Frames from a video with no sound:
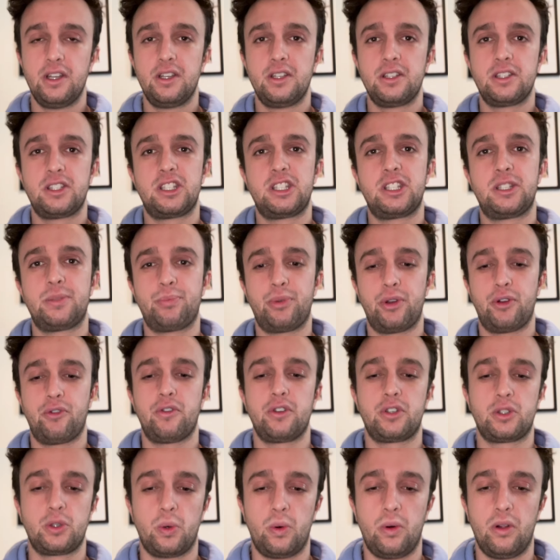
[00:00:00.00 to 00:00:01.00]

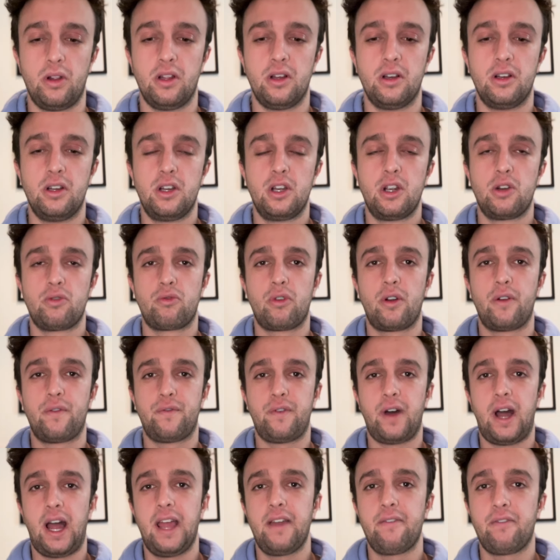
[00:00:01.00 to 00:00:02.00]
spiritual
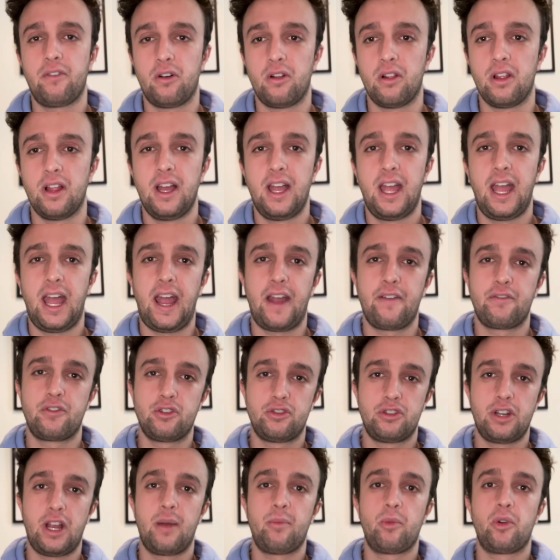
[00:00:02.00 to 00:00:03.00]
revival after
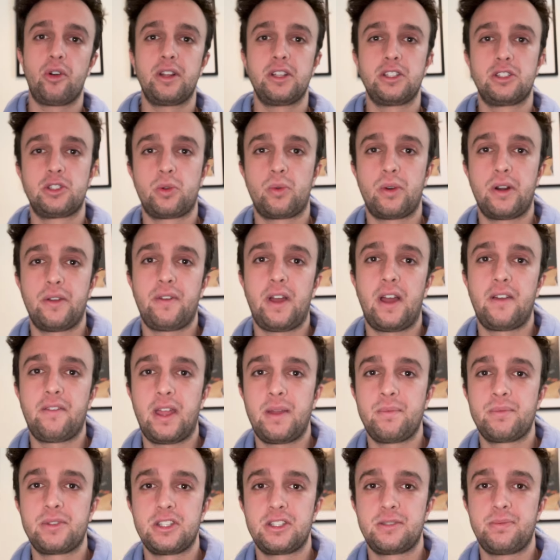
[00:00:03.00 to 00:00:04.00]
Ja Morant's
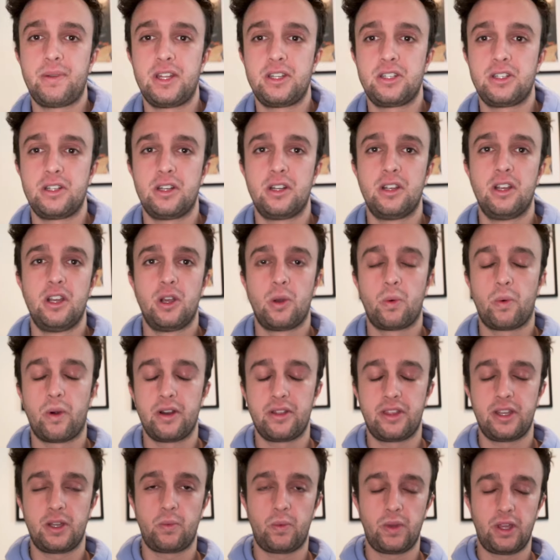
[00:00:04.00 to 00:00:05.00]
25-game suspension, where I
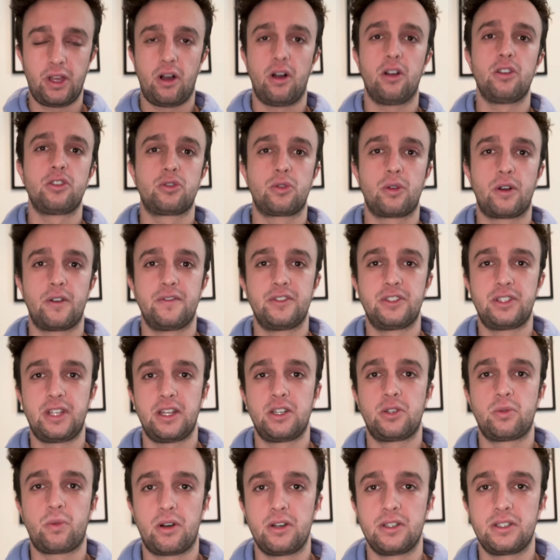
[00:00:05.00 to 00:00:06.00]
think we all sort of said
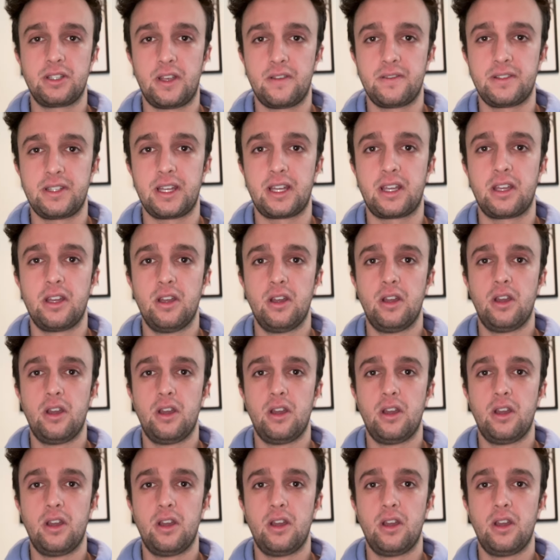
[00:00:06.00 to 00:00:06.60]
to ourselves, like,